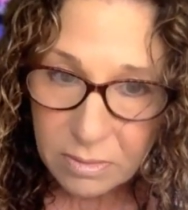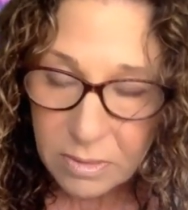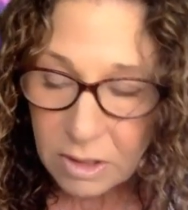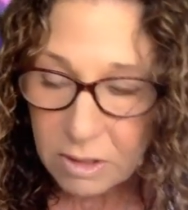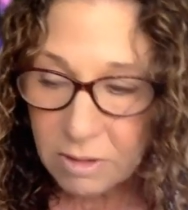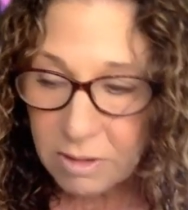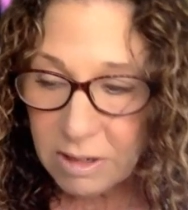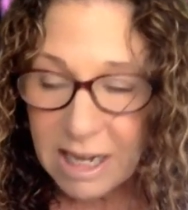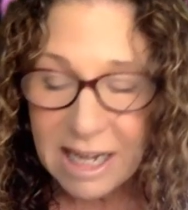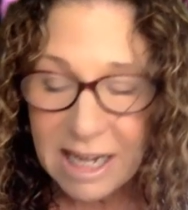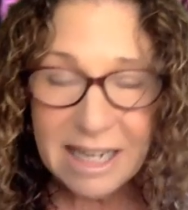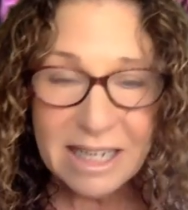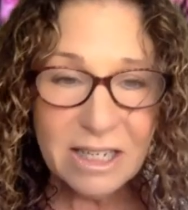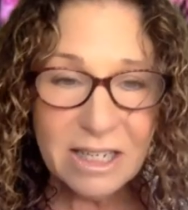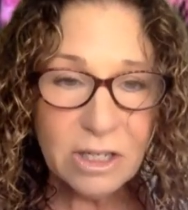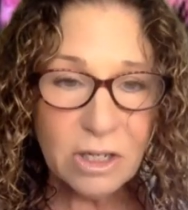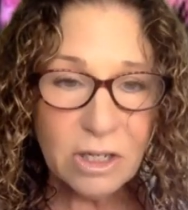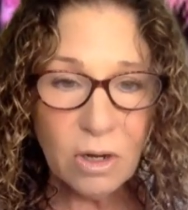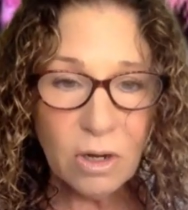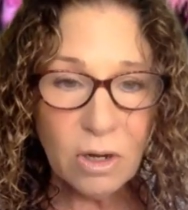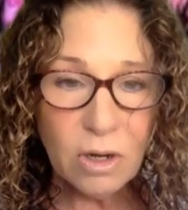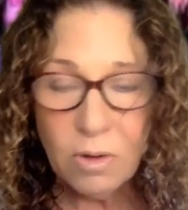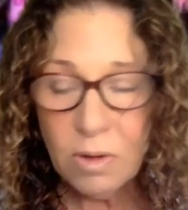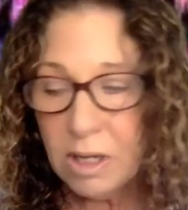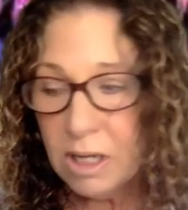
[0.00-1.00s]
Okay,
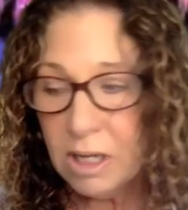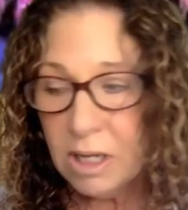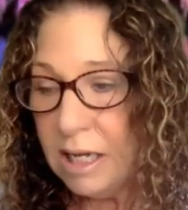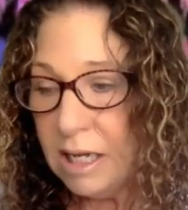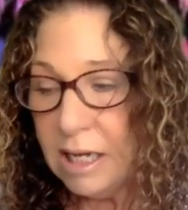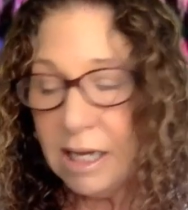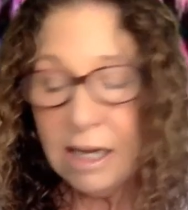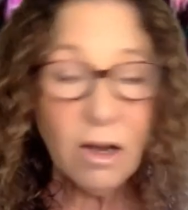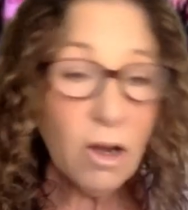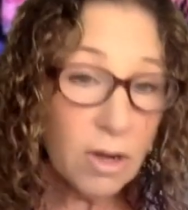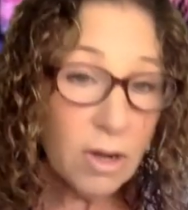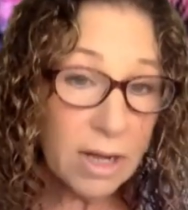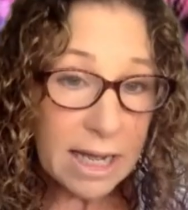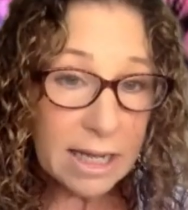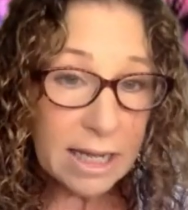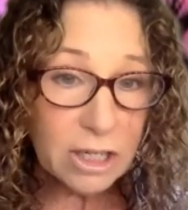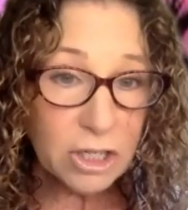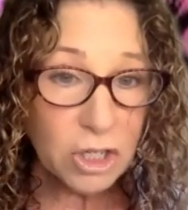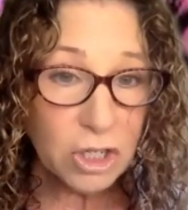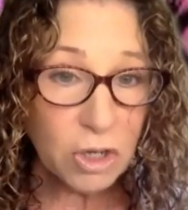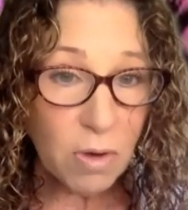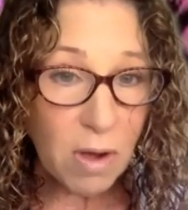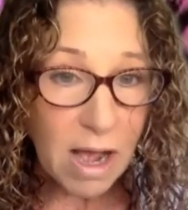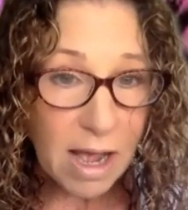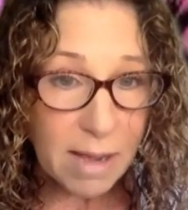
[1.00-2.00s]

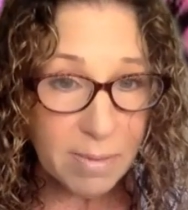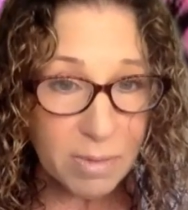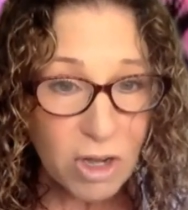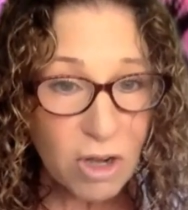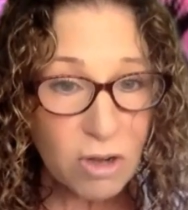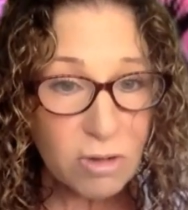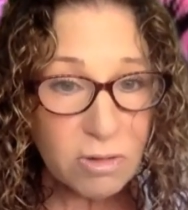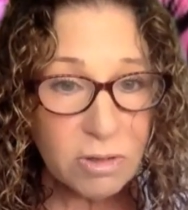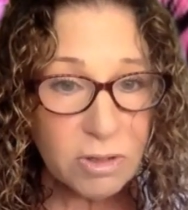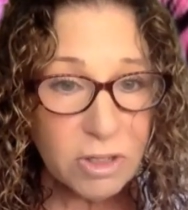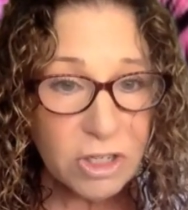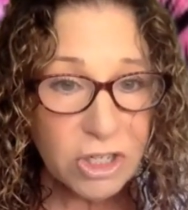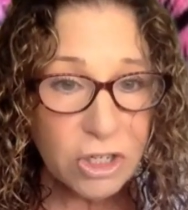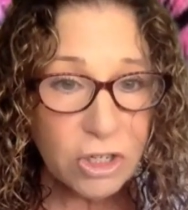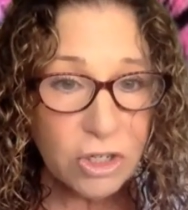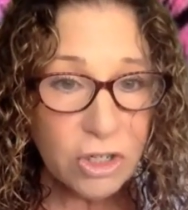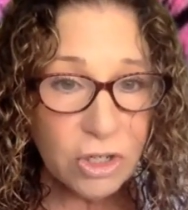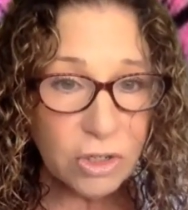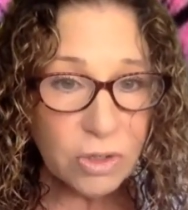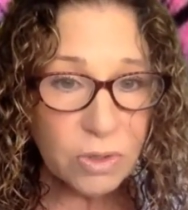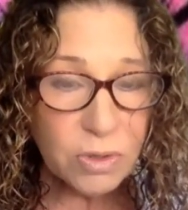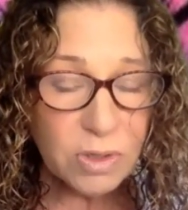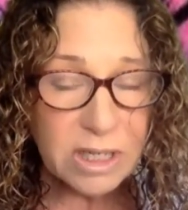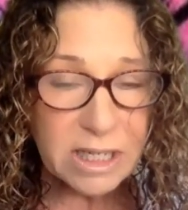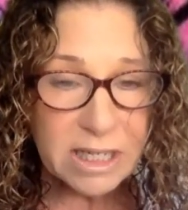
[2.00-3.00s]
so I'm going to
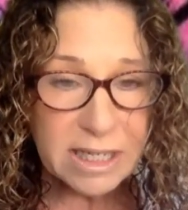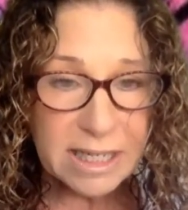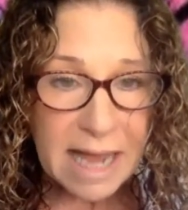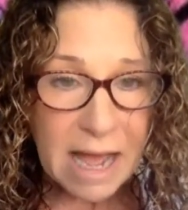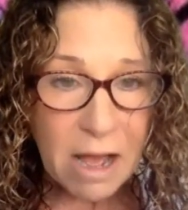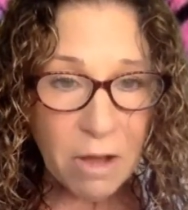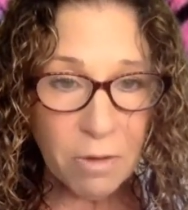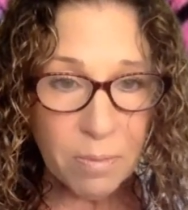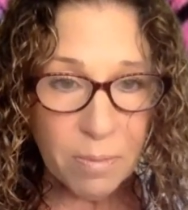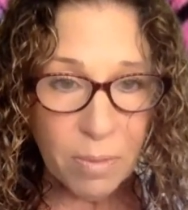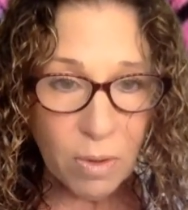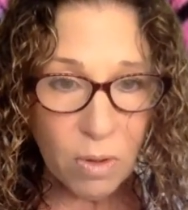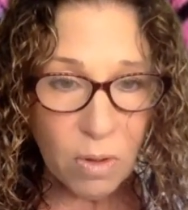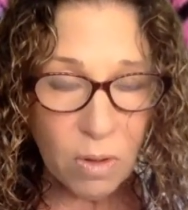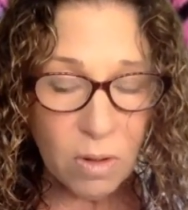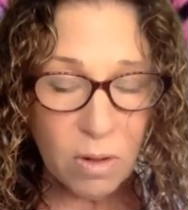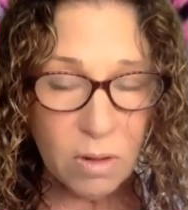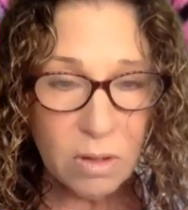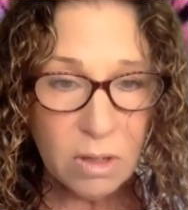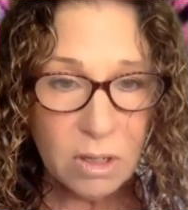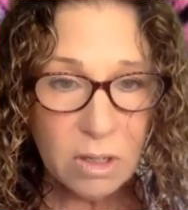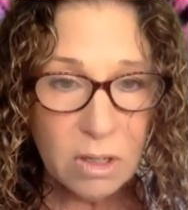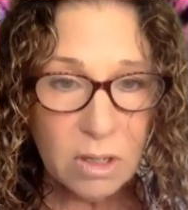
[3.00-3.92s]
do the sound bowl,